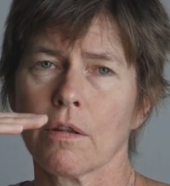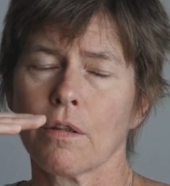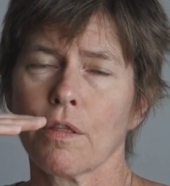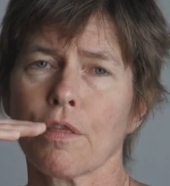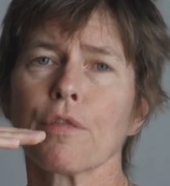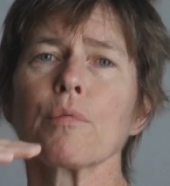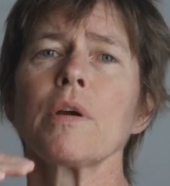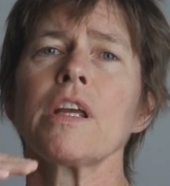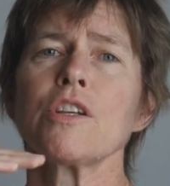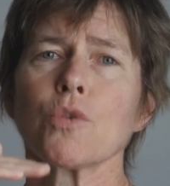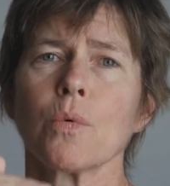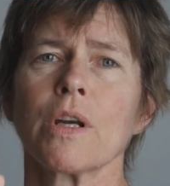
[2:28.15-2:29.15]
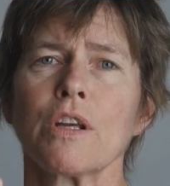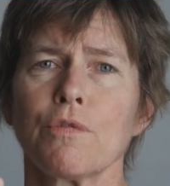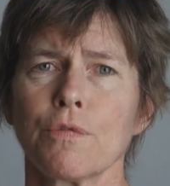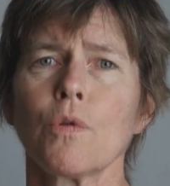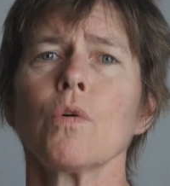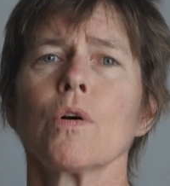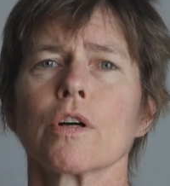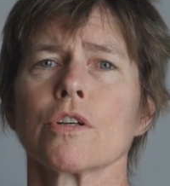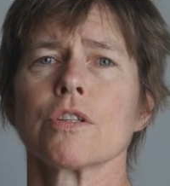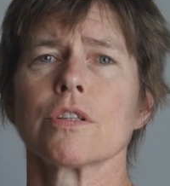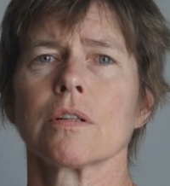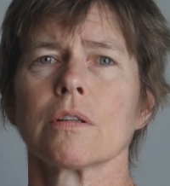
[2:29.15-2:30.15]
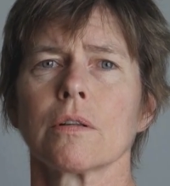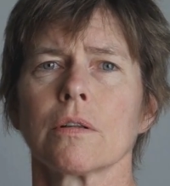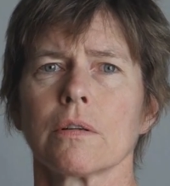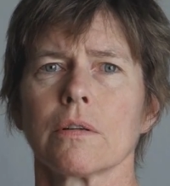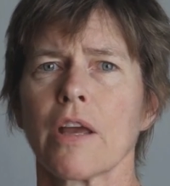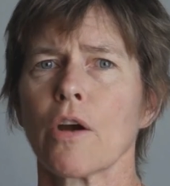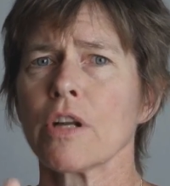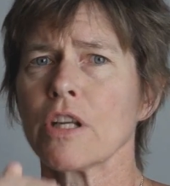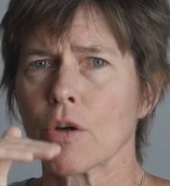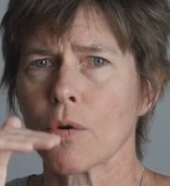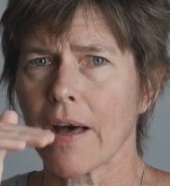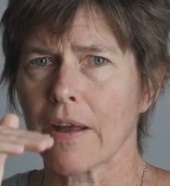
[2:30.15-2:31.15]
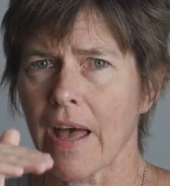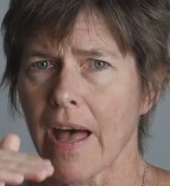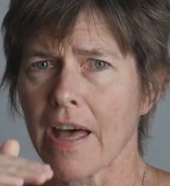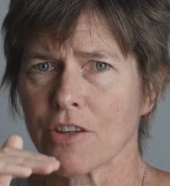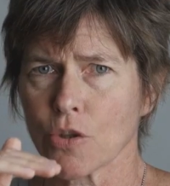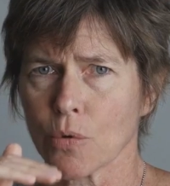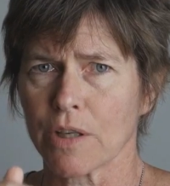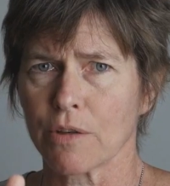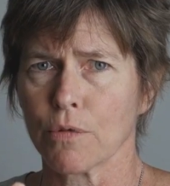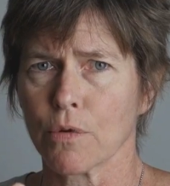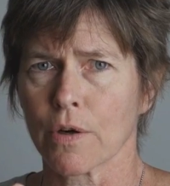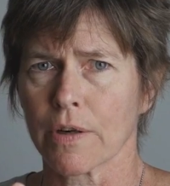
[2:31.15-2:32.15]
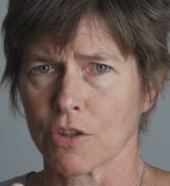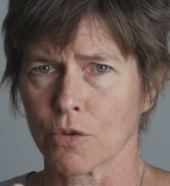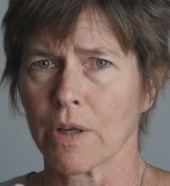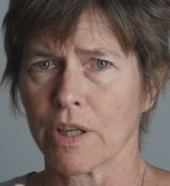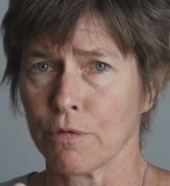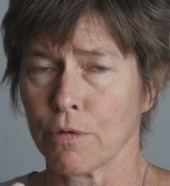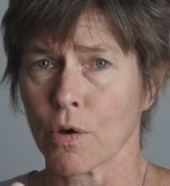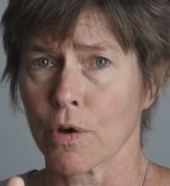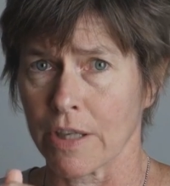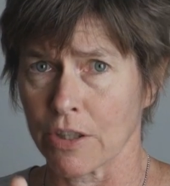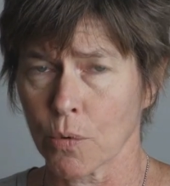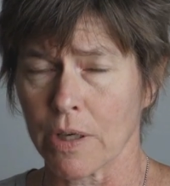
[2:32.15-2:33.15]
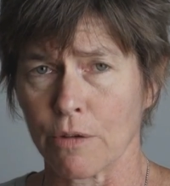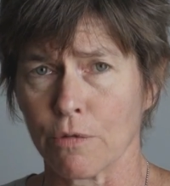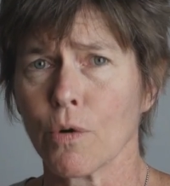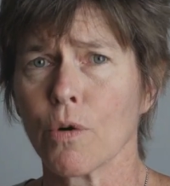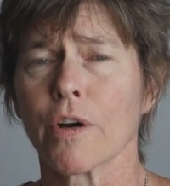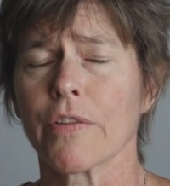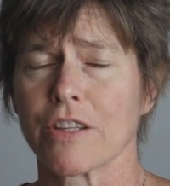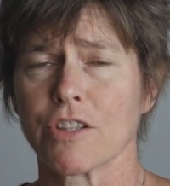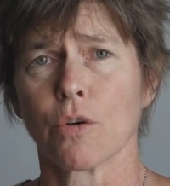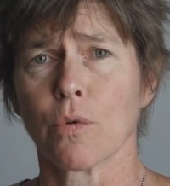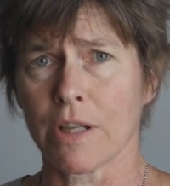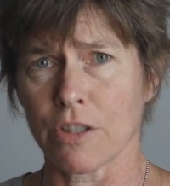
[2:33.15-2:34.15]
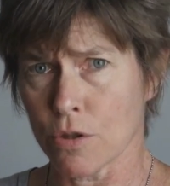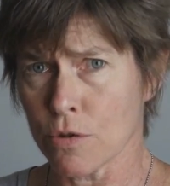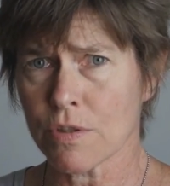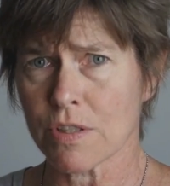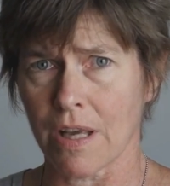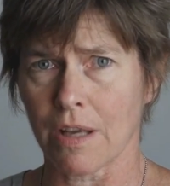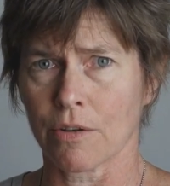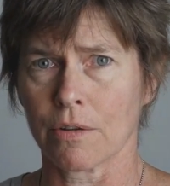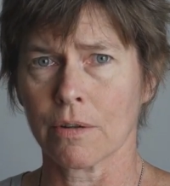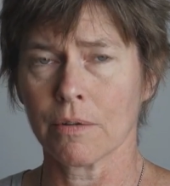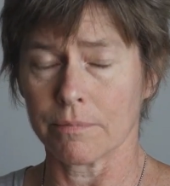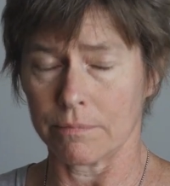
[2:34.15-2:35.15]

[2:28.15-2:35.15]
3 24s, they already know how to add 24 and 24 and 24. That's a grade 2 standard.